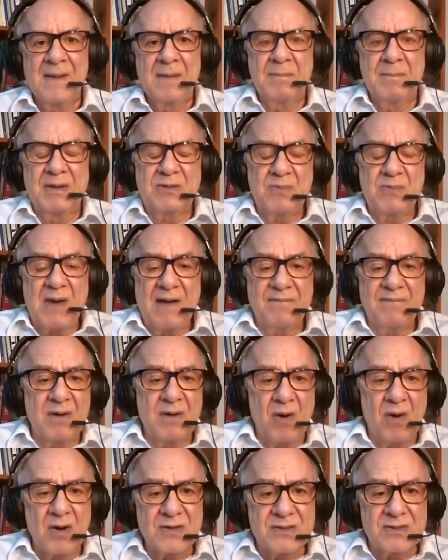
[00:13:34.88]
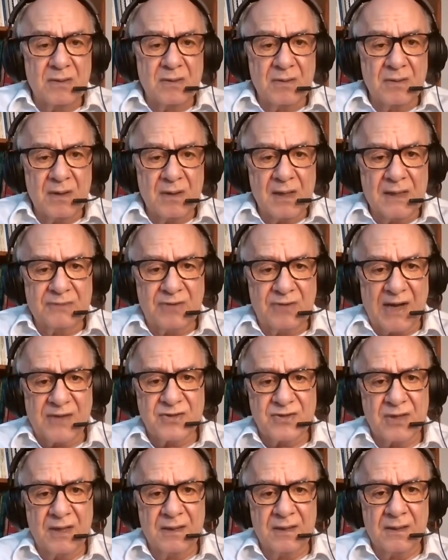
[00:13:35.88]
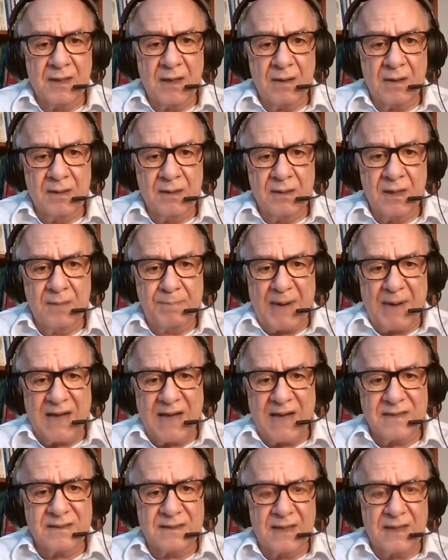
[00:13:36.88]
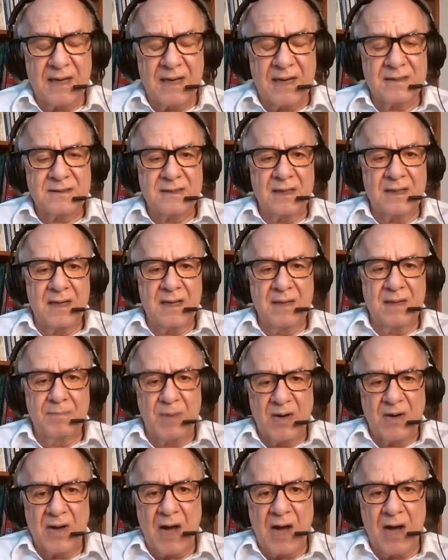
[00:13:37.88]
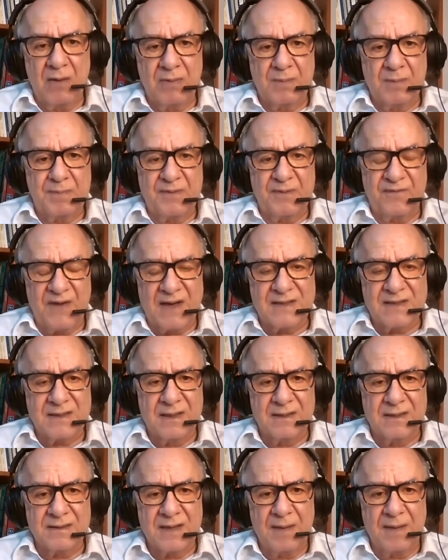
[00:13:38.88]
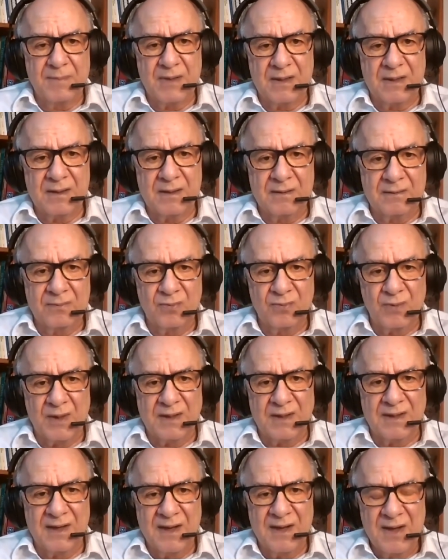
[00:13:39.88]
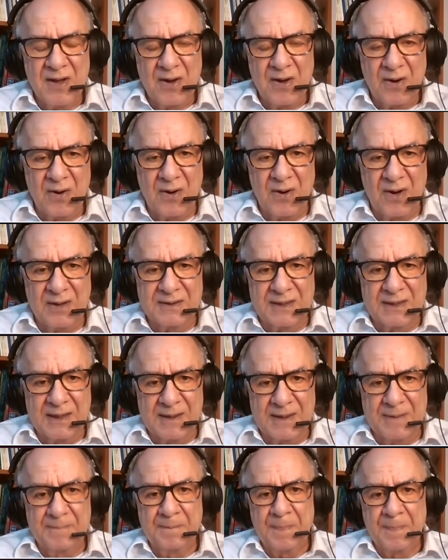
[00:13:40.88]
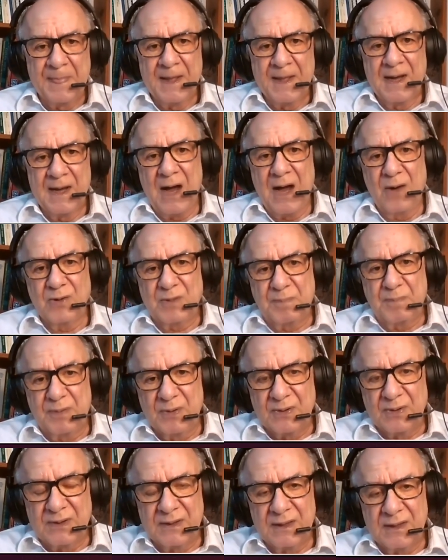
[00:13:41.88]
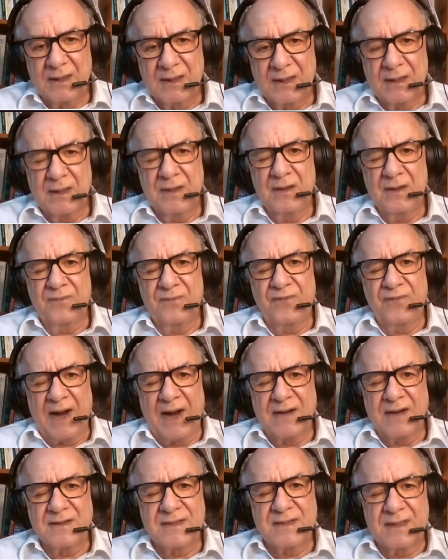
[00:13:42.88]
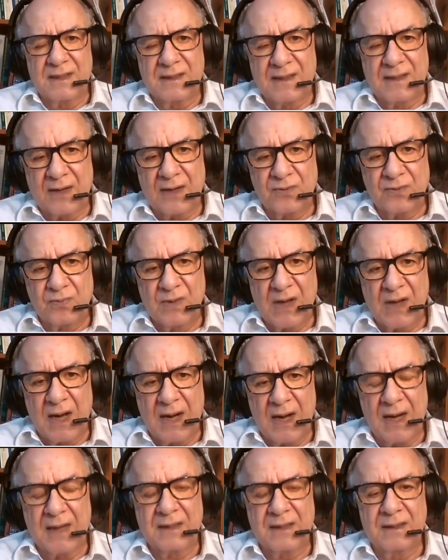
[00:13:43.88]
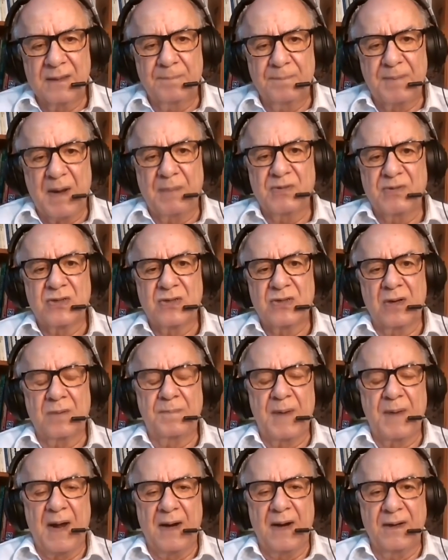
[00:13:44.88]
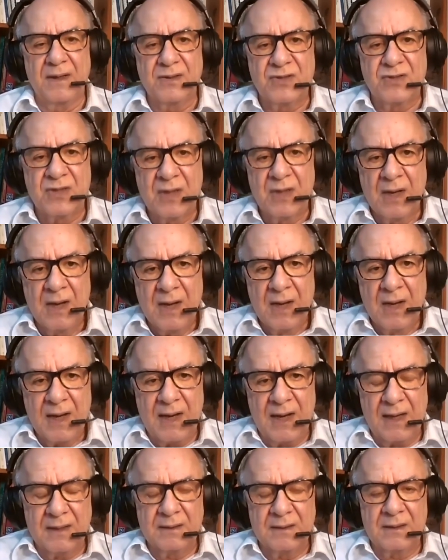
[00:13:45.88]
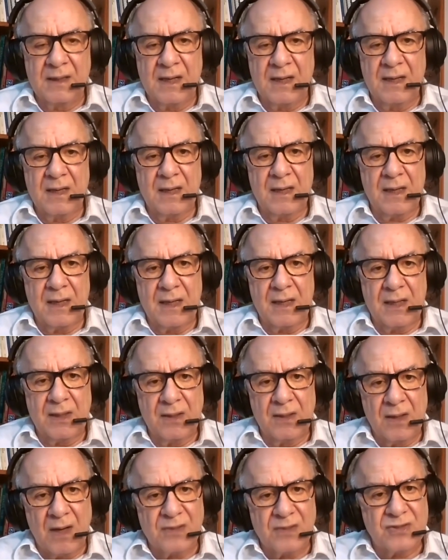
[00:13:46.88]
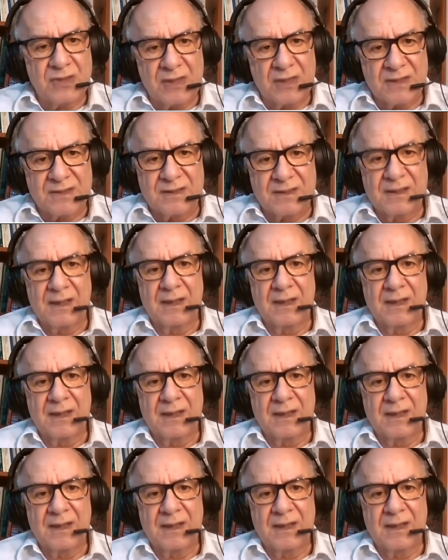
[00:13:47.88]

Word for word: But we are also attaching uh, price tags upon our professors. I mean, with uh, all the output uh, uh fancy that we are, the publish or perish, and uh, uh, not just